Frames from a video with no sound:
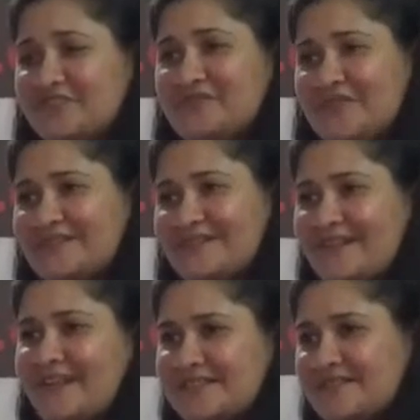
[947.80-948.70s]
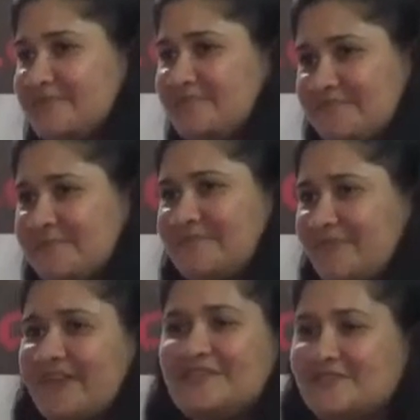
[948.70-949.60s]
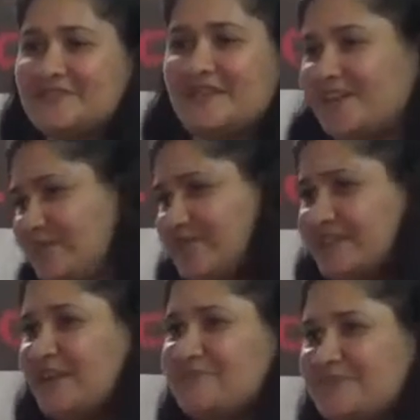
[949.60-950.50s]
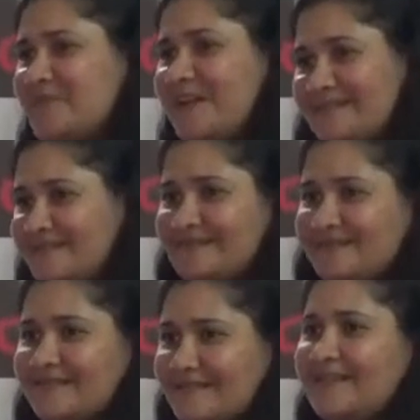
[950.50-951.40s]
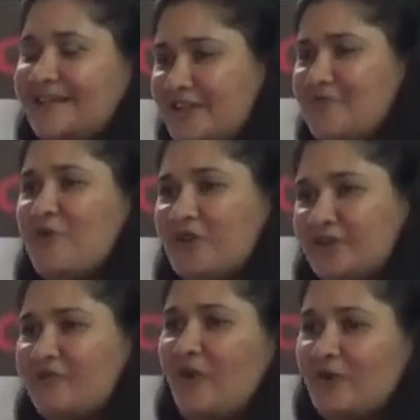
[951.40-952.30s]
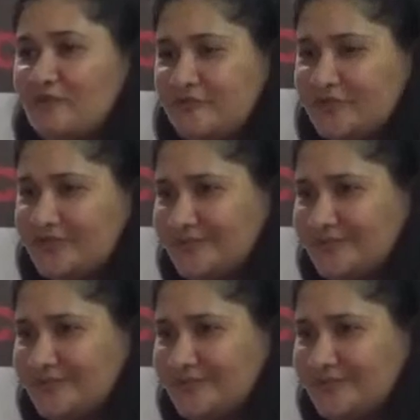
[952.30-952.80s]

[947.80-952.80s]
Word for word: of the Christ. Christ is dead, but he comes back in a more evolved